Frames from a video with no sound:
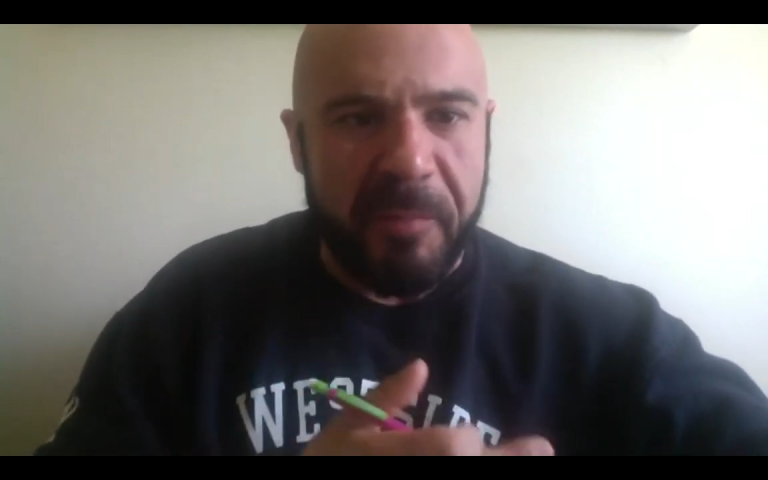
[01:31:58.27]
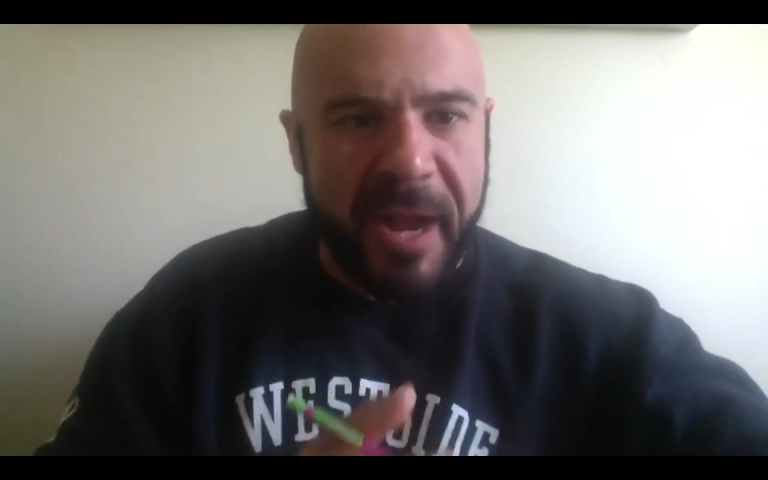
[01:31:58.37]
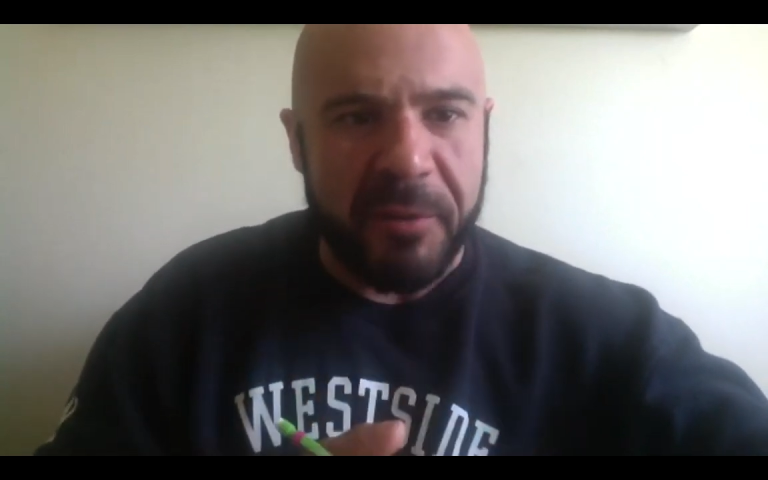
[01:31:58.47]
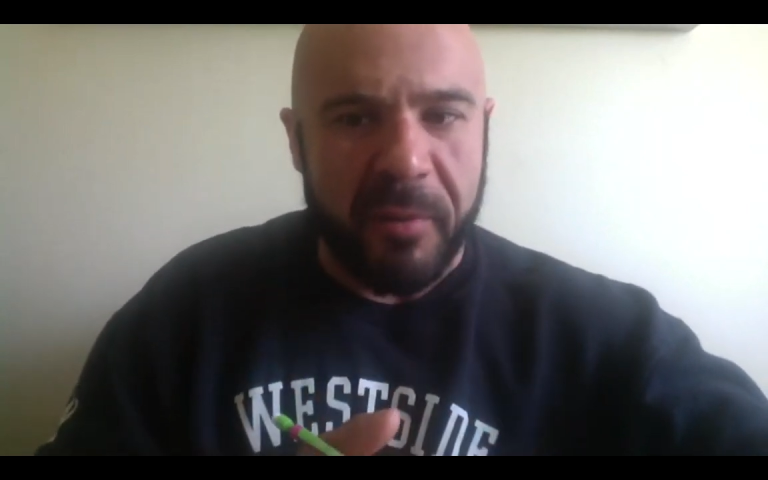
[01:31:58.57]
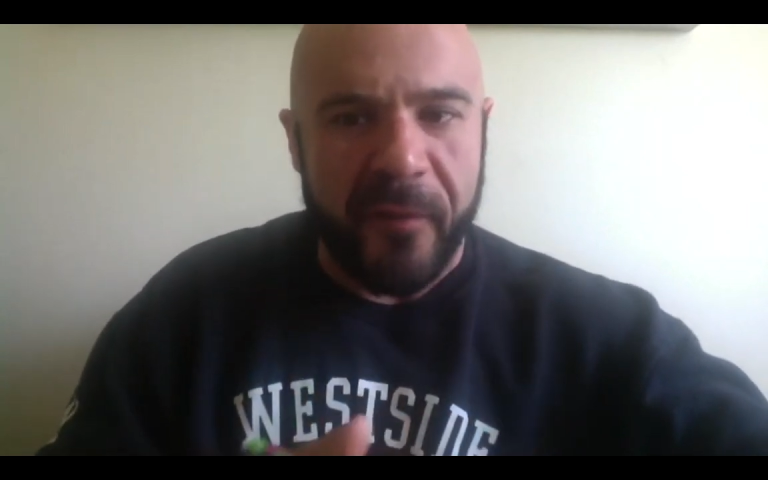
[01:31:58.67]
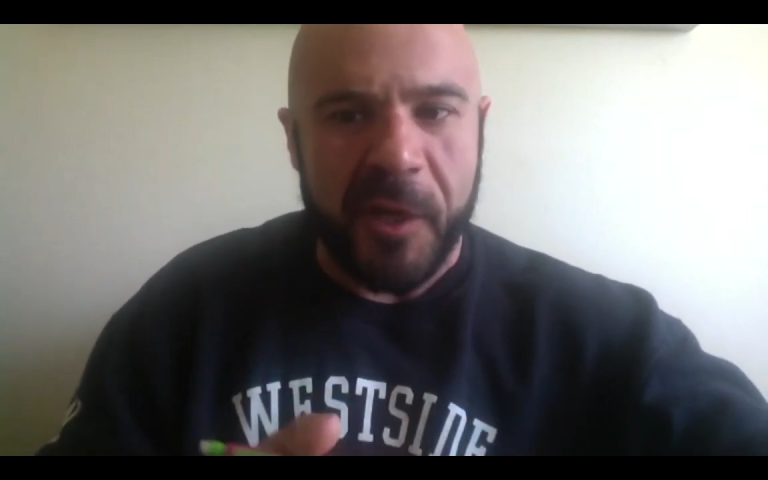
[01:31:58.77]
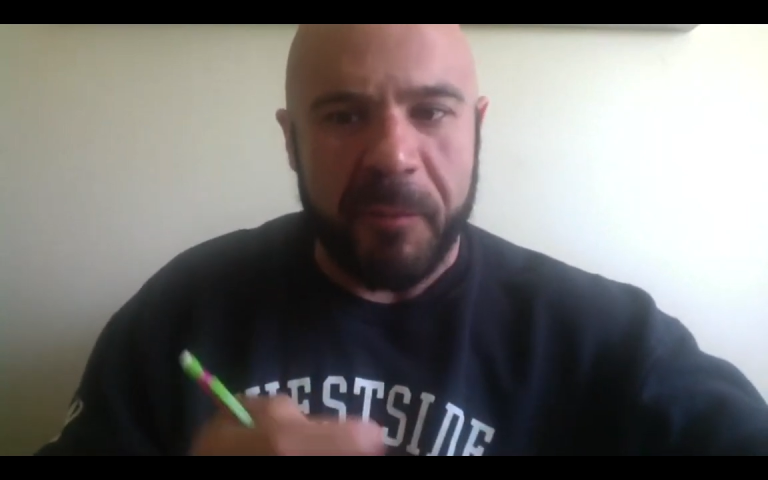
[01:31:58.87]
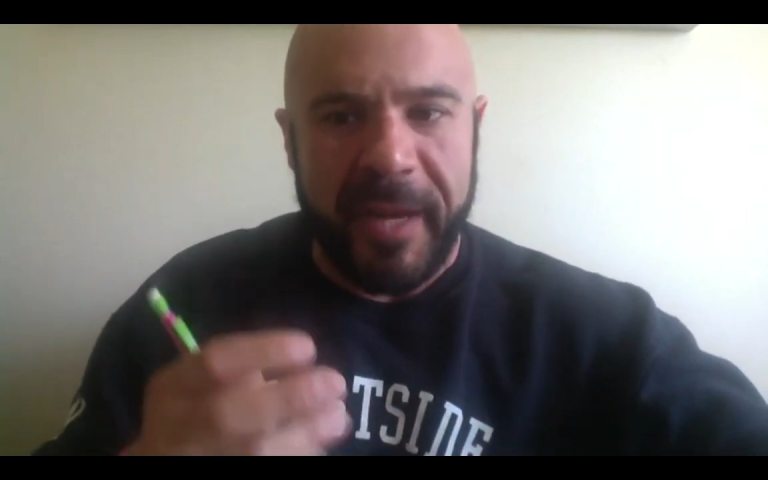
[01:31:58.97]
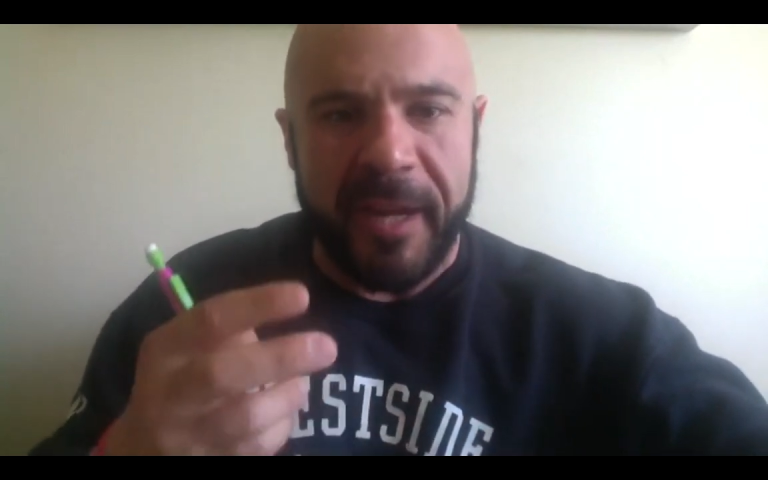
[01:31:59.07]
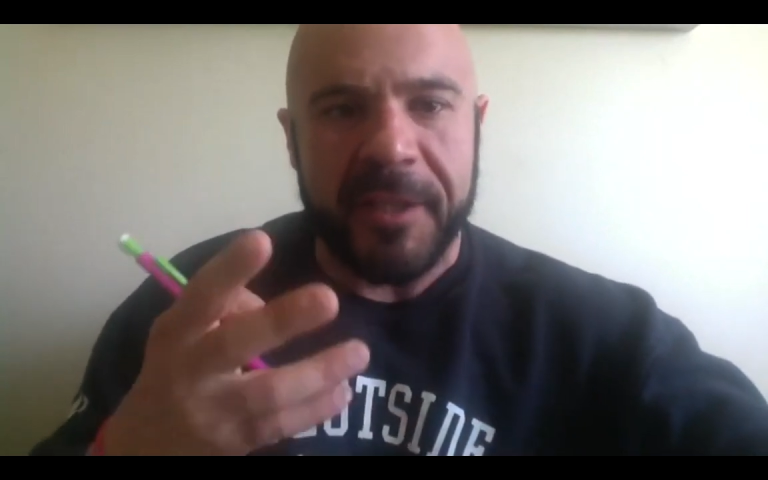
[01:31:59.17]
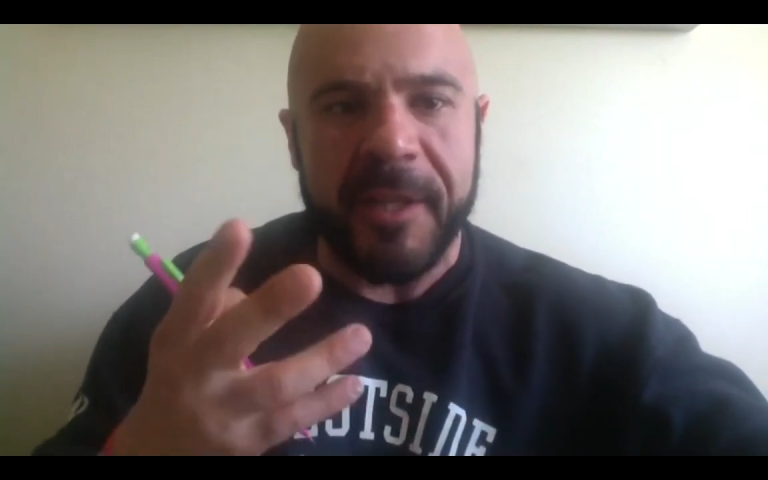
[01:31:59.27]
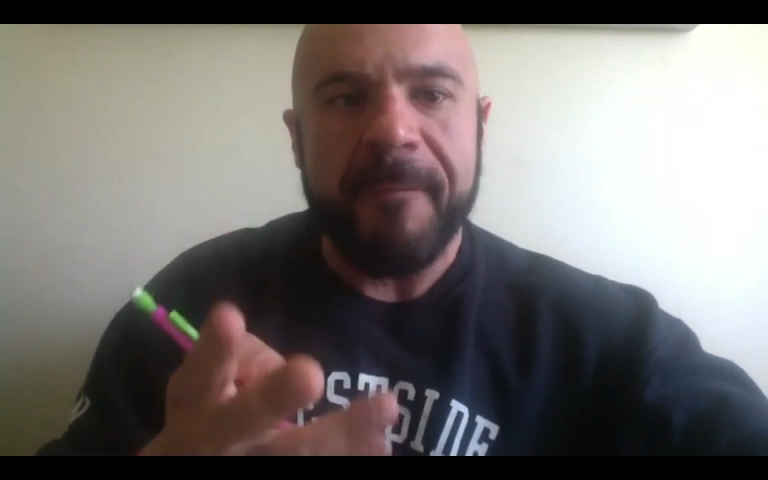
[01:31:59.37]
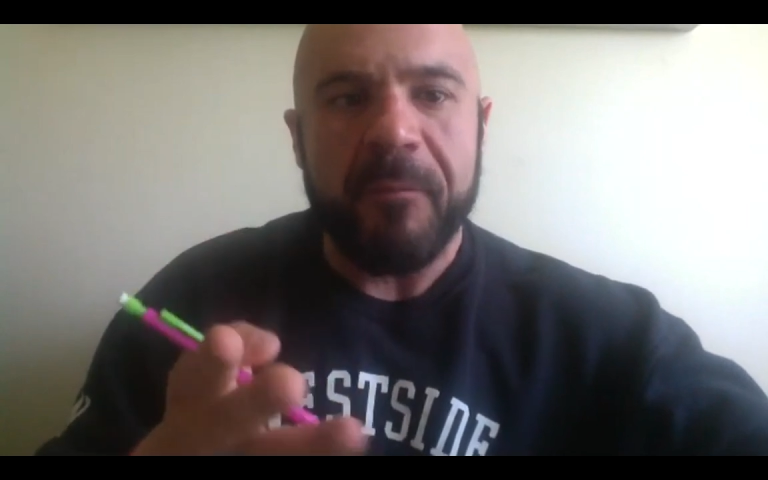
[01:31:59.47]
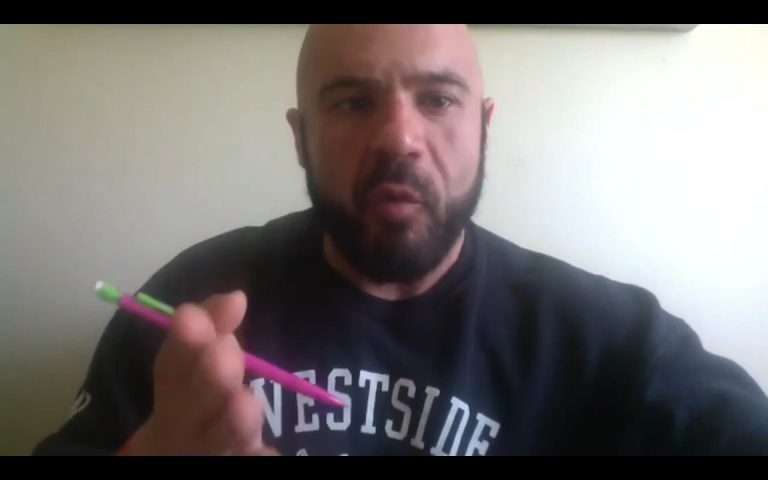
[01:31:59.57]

pounds reverse bands.